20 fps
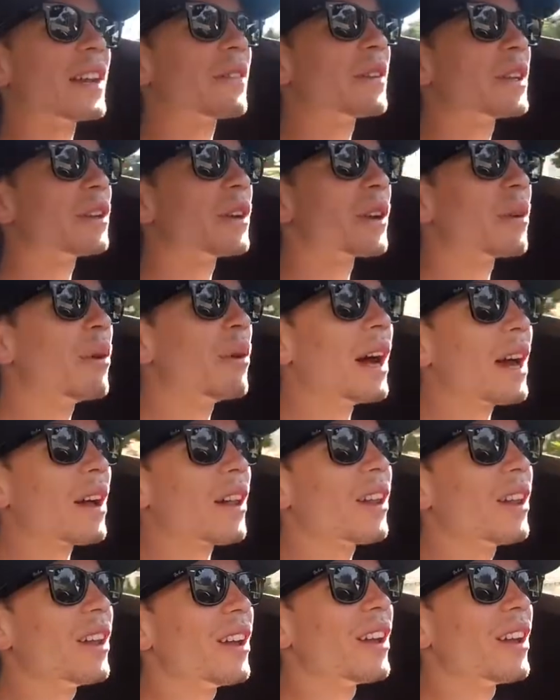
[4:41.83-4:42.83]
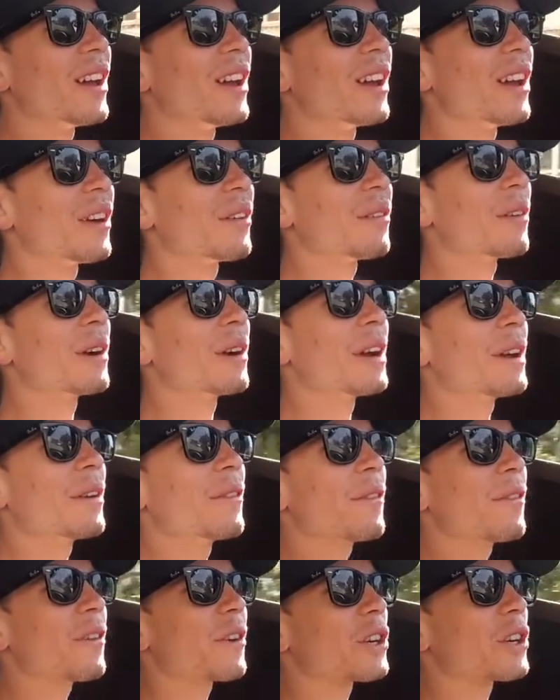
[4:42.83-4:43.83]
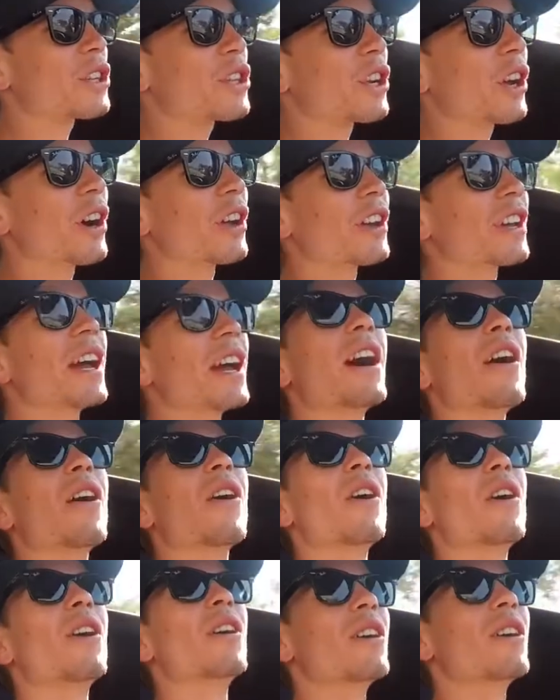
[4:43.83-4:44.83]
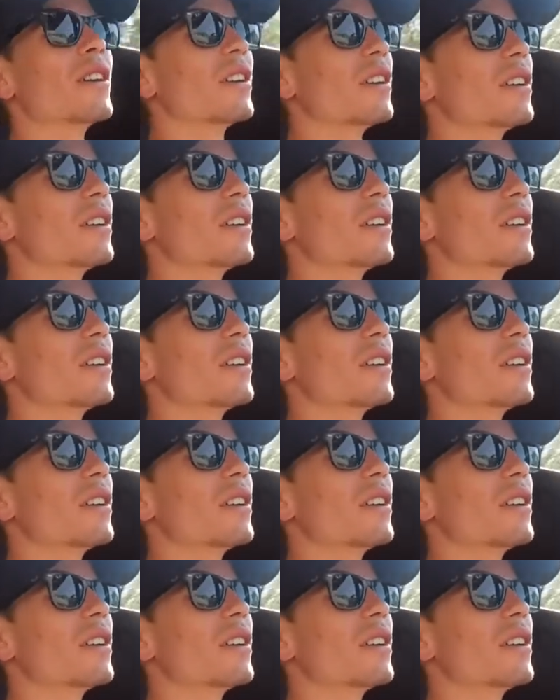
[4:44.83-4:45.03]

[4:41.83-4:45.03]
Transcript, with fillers: I think we're doing well. We're in for a shot now.